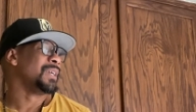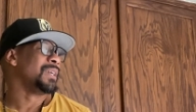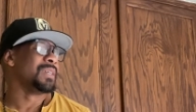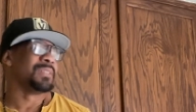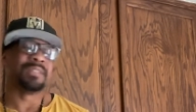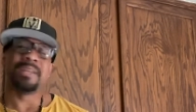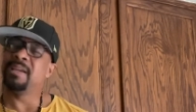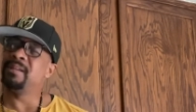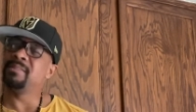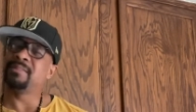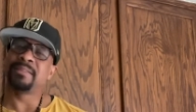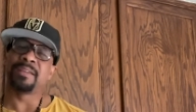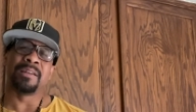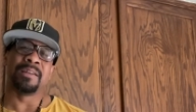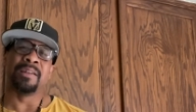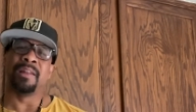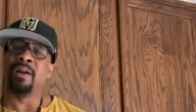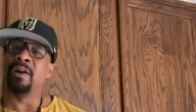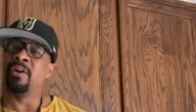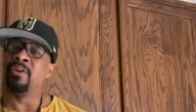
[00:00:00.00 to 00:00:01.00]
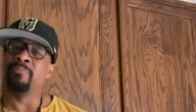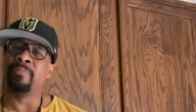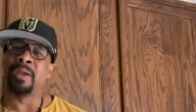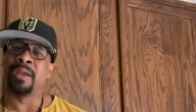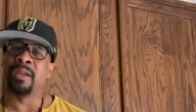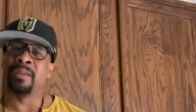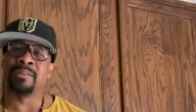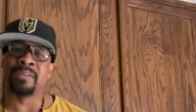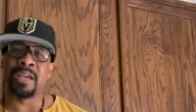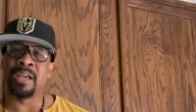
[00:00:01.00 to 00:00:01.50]
days are getting long,
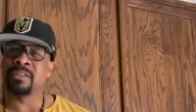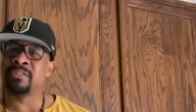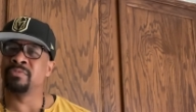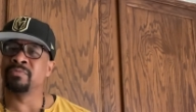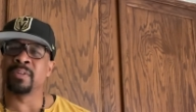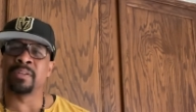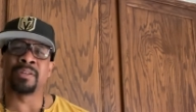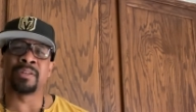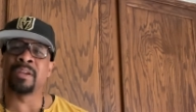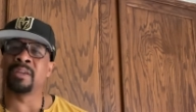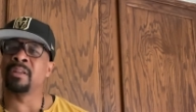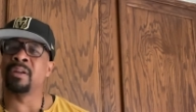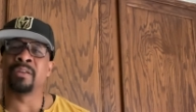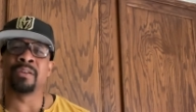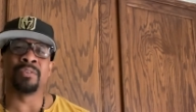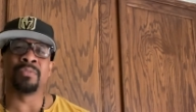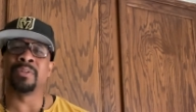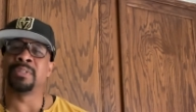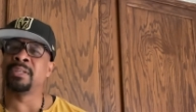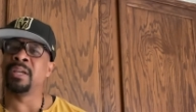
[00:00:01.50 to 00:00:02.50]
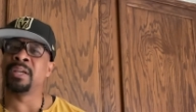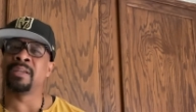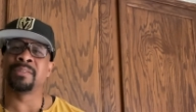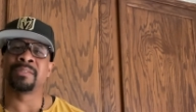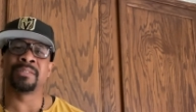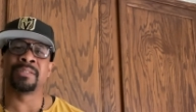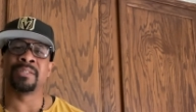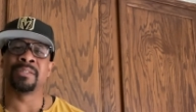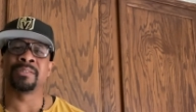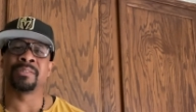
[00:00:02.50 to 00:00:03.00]
man. Days are running together. I don't even know what day
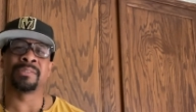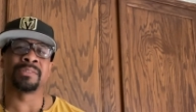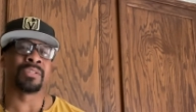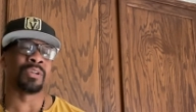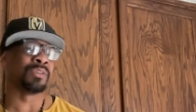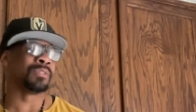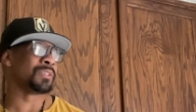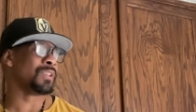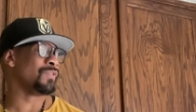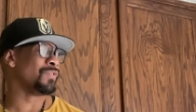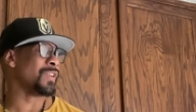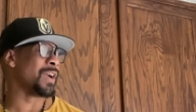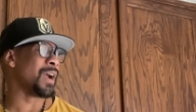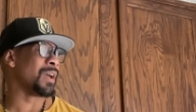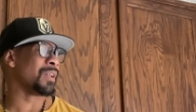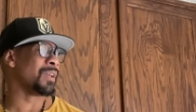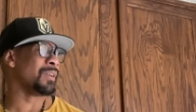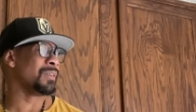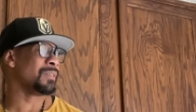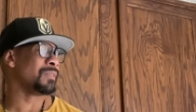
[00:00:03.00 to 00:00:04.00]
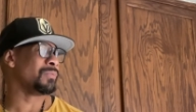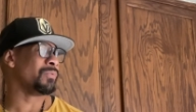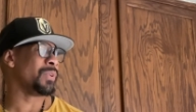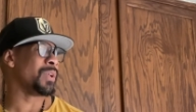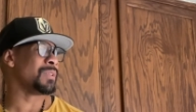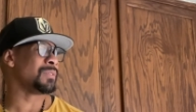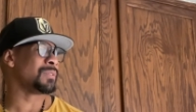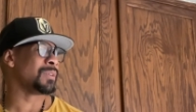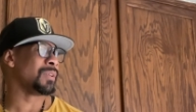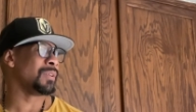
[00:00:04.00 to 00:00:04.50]
this is. It's Thursday, Friday,
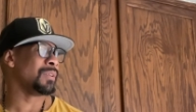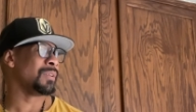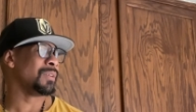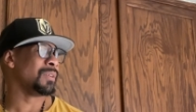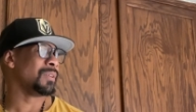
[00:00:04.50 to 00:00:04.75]
Wednesday.